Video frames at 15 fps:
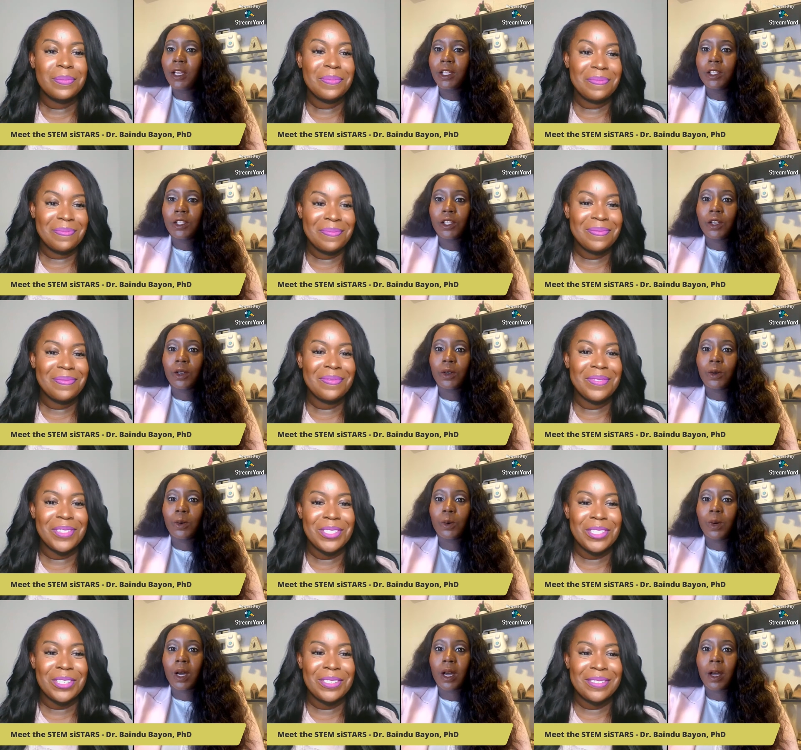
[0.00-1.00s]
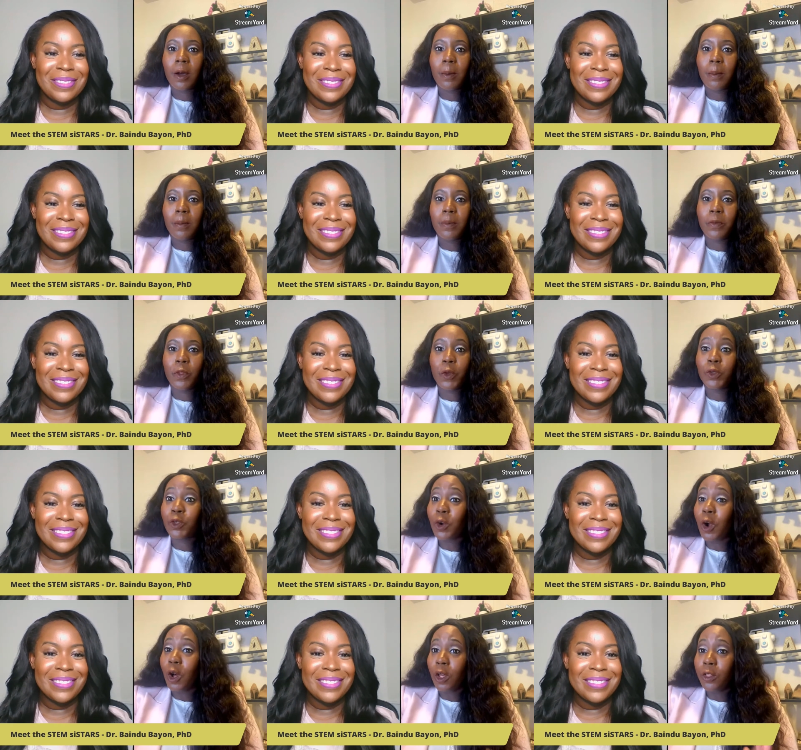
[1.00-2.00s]
Speaker 1: So um,
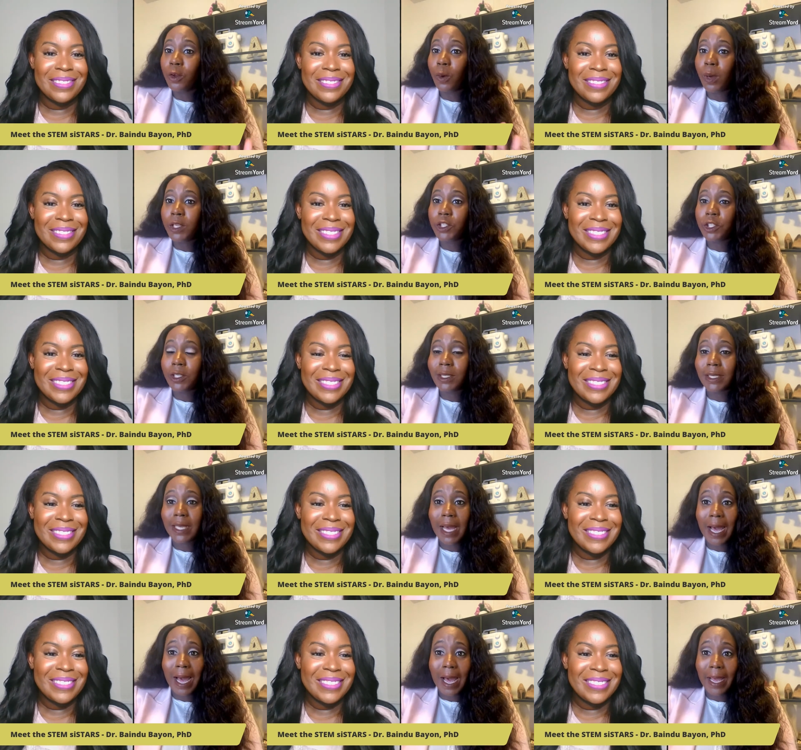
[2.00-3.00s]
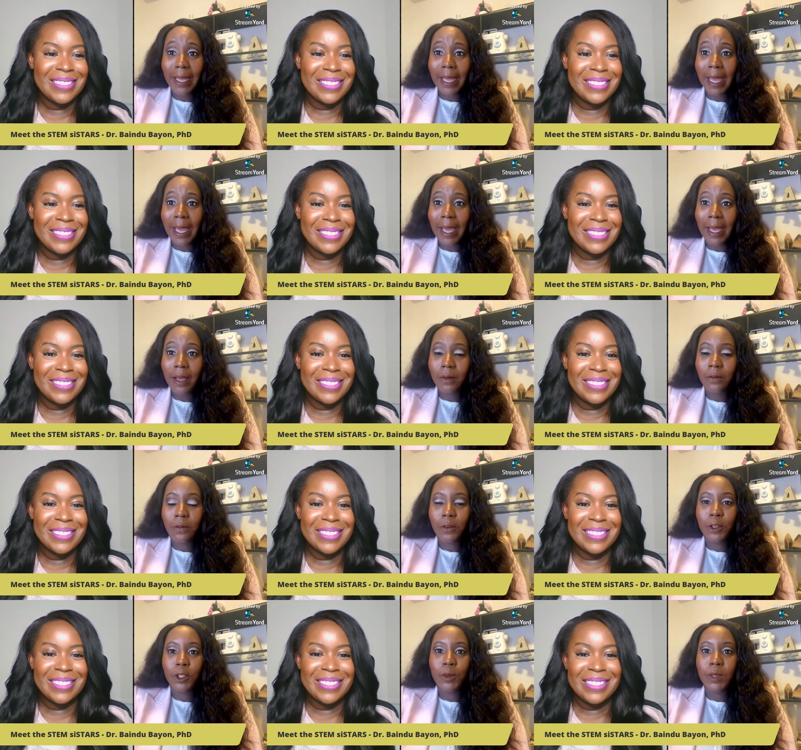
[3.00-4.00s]
those are all the questions that I have
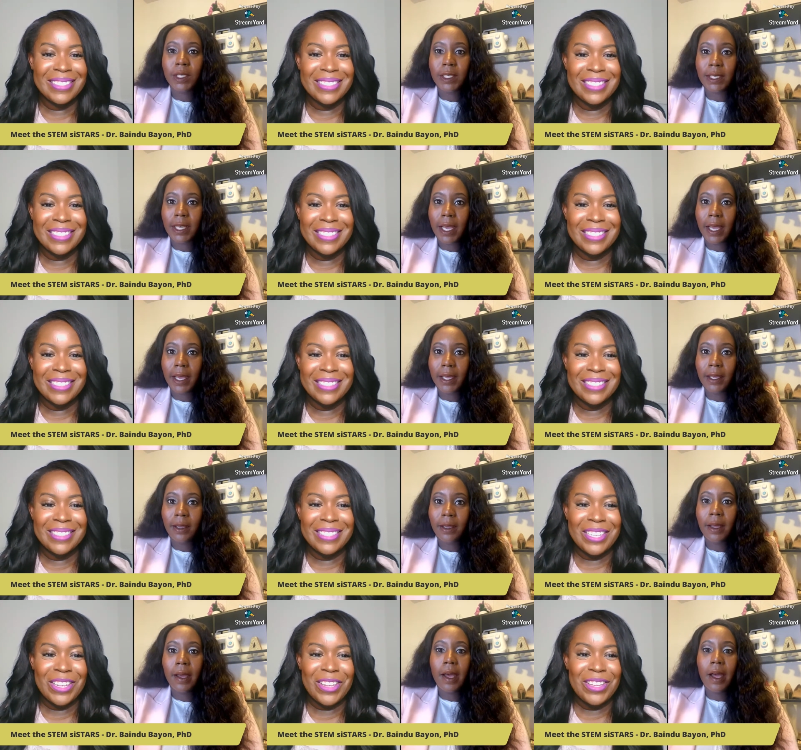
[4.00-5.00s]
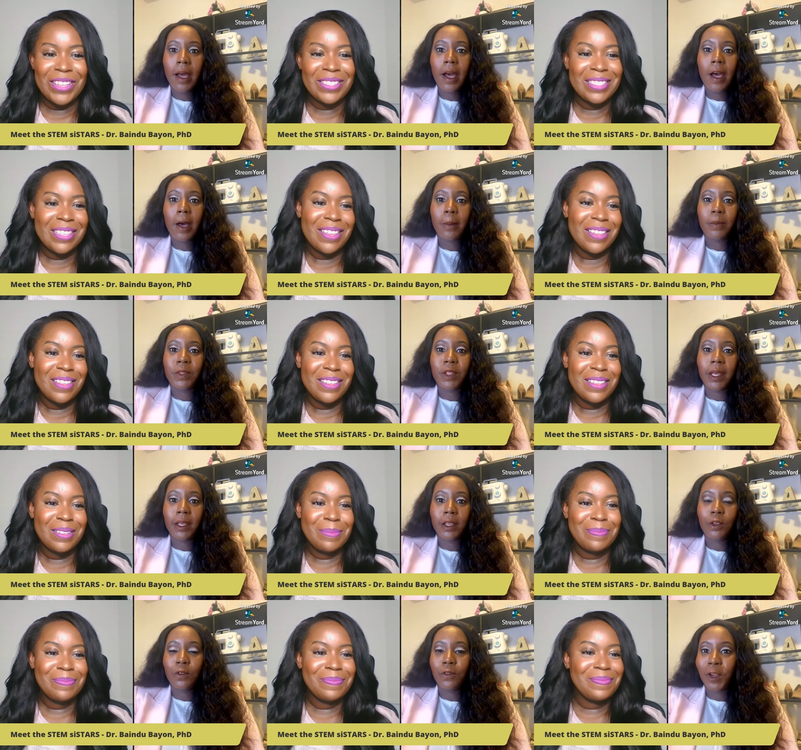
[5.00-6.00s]
for you today. Um,
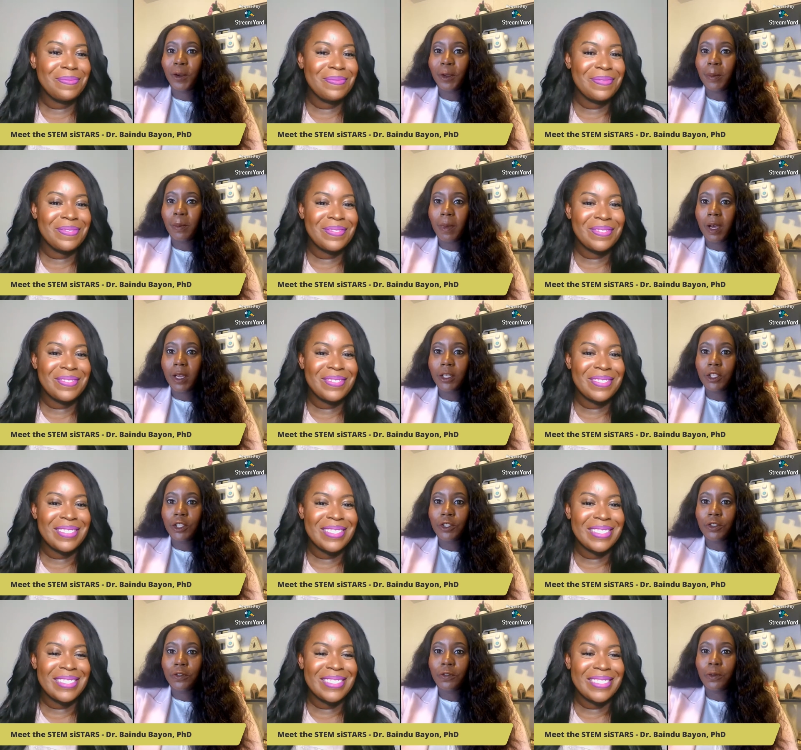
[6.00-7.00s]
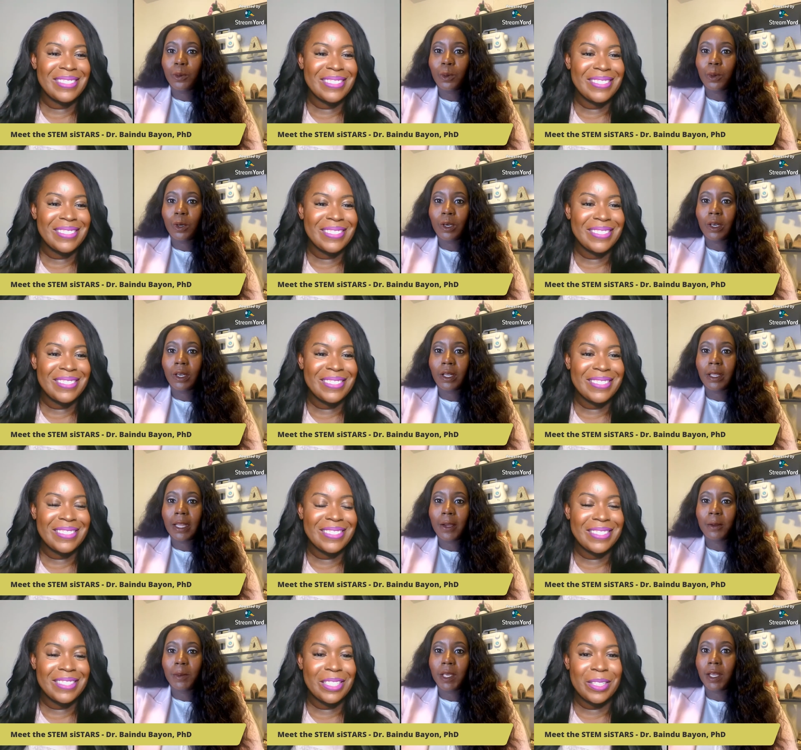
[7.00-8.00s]
thank you very much for
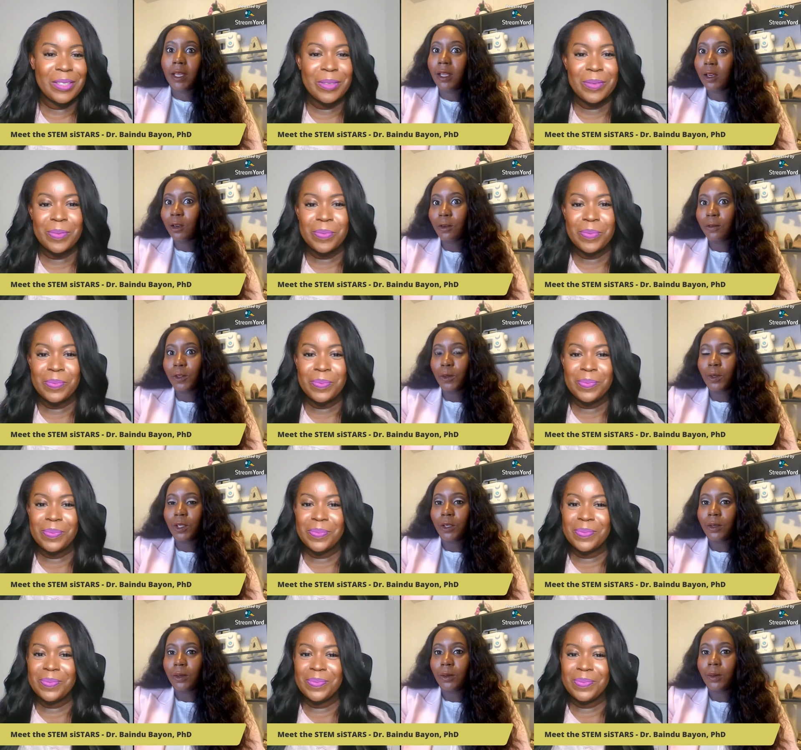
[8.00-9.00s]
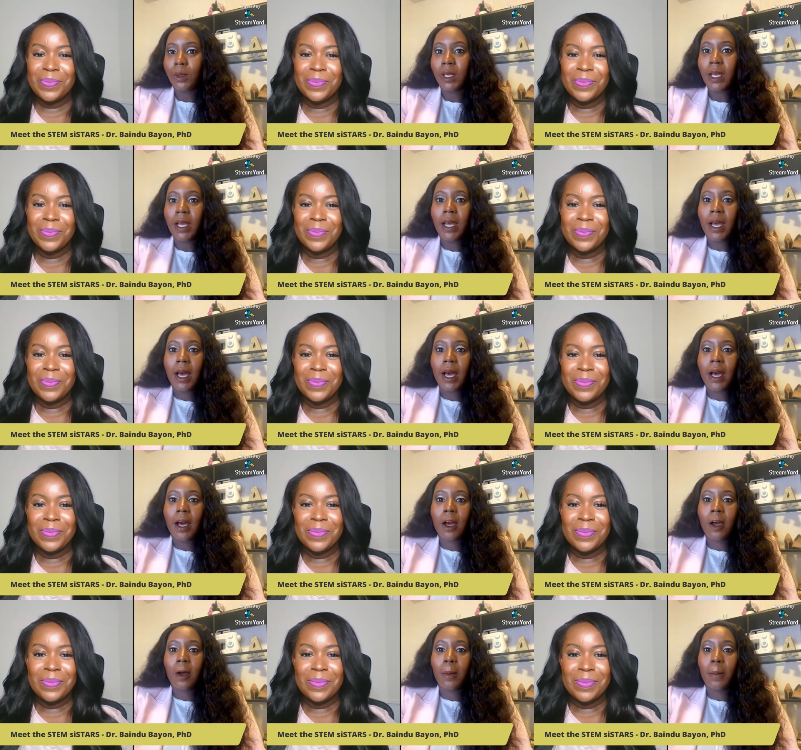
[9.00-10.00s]
allowing me to interview you.
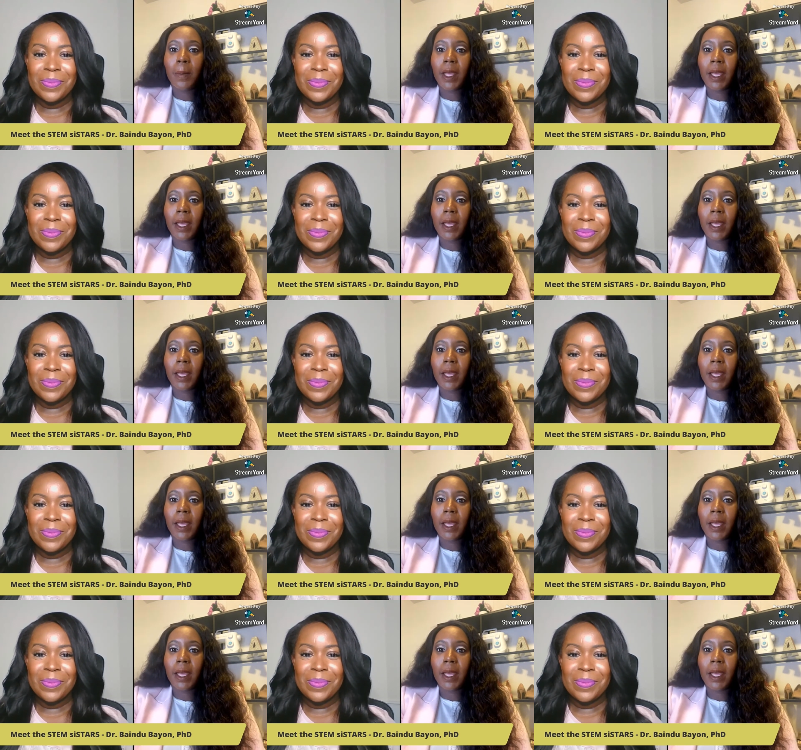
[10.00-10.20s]
Um,